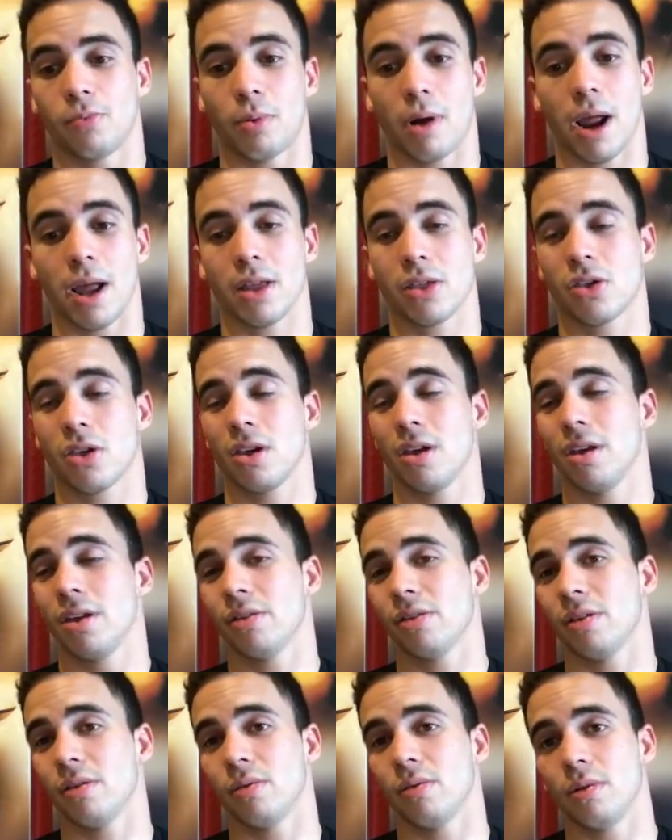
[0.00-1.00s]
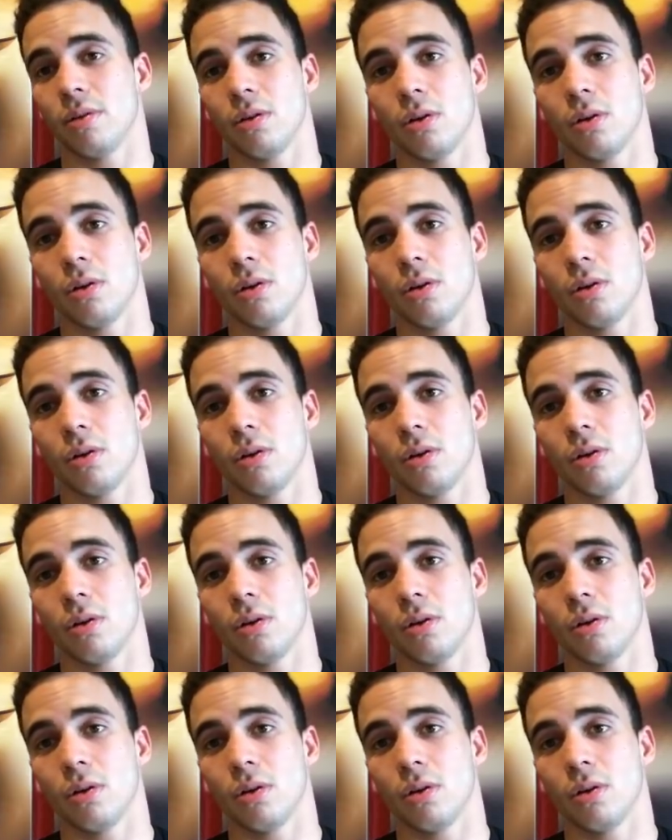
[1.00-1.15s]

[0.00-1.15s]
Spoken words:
branches and,